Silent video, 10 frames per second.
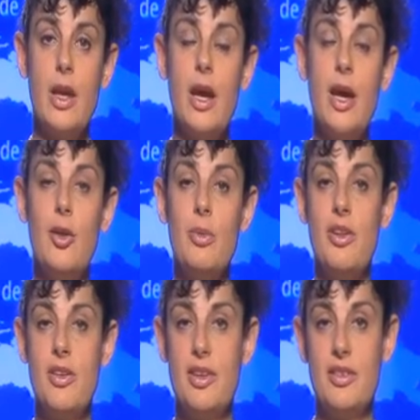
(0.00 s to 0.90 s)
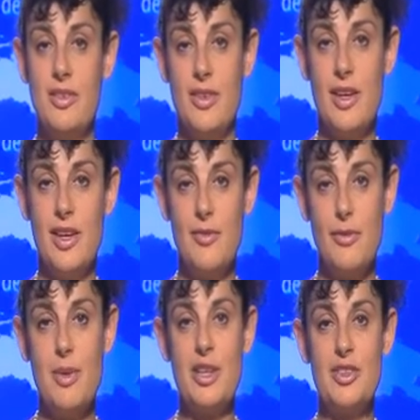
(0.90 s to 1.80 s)
I hope that this
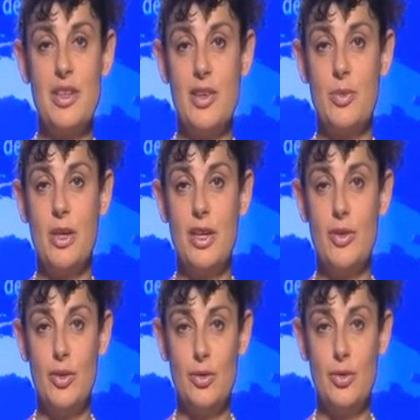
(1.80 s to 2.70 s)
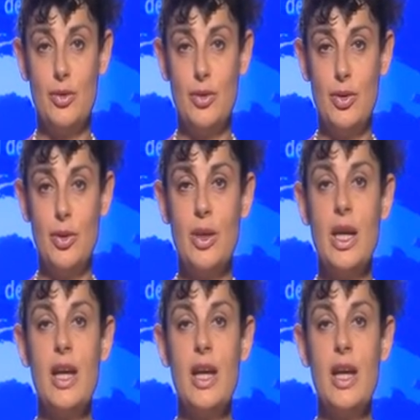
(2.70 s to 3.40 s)
information has been useful to you.